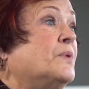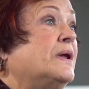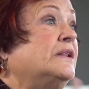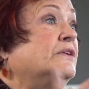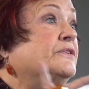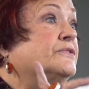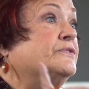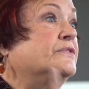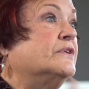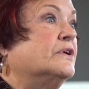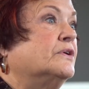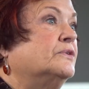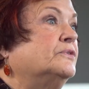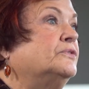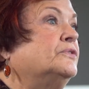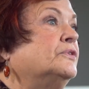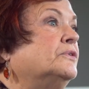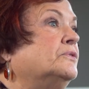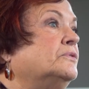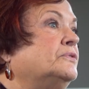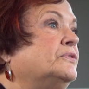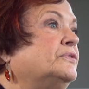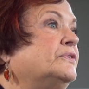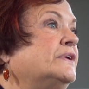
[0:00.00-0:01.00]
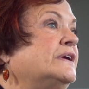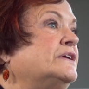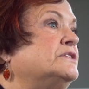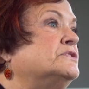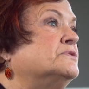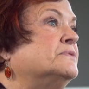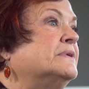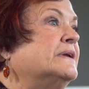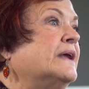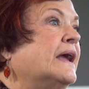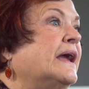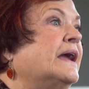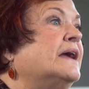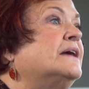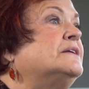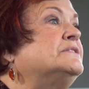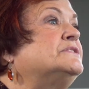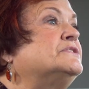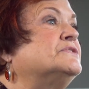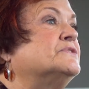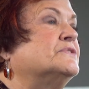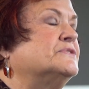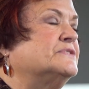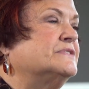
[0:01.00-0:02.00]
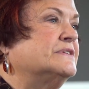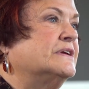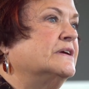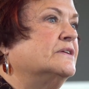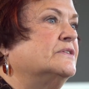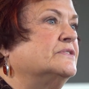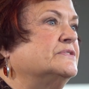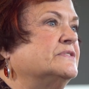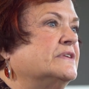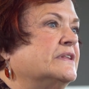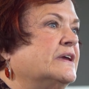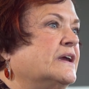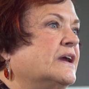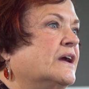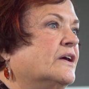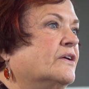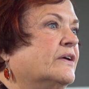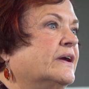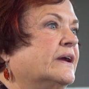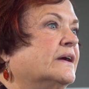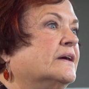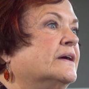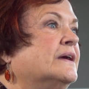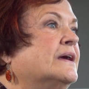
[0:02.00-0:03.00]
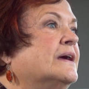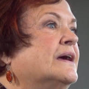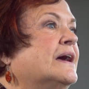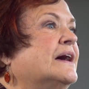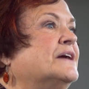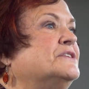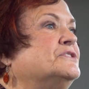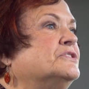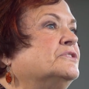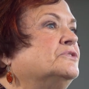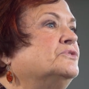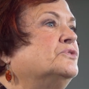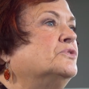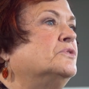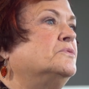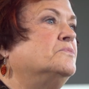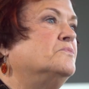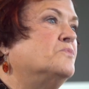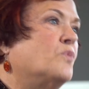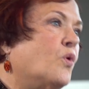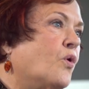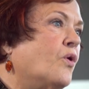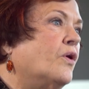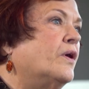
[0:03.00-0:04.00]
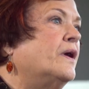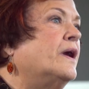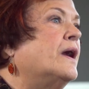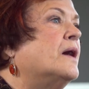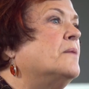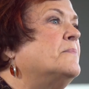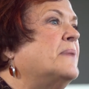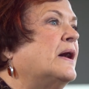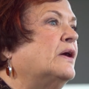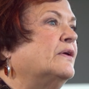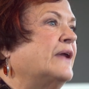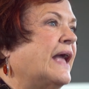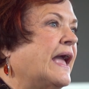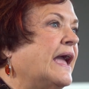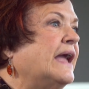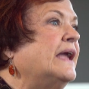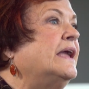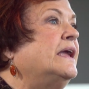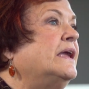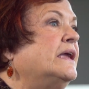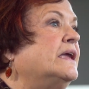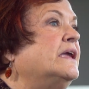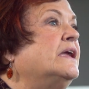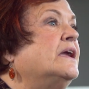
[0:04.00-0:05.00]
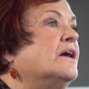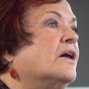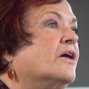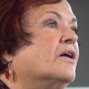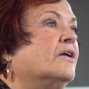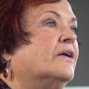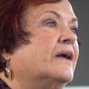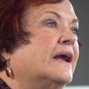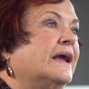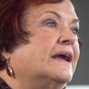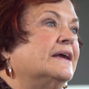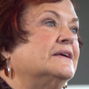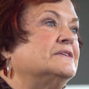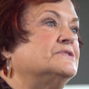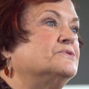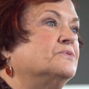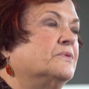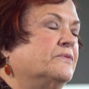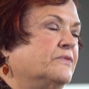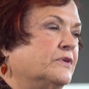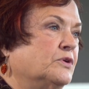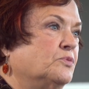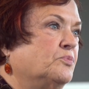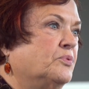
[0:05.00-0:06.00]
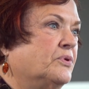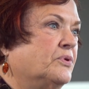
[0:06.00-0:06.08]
well as those who seek to enhance their skills in the area and to learn more about AERA's review